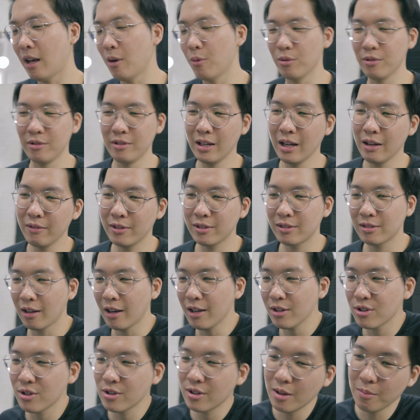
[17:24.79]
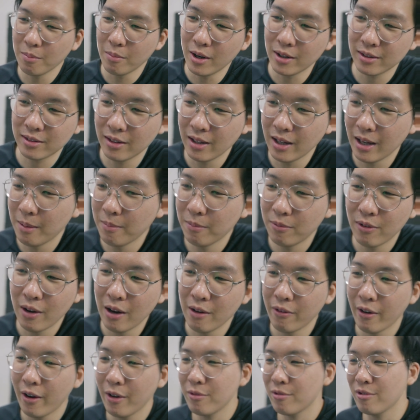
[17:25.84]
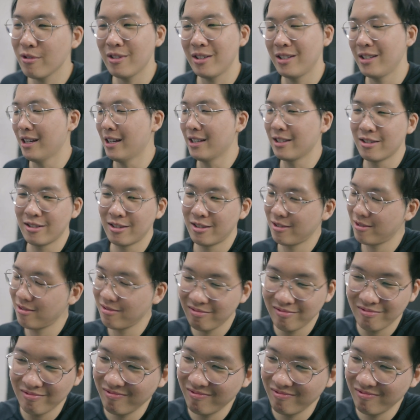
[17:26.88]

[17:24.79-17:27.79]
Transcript: I would never touch, the Musser M500, yeah, just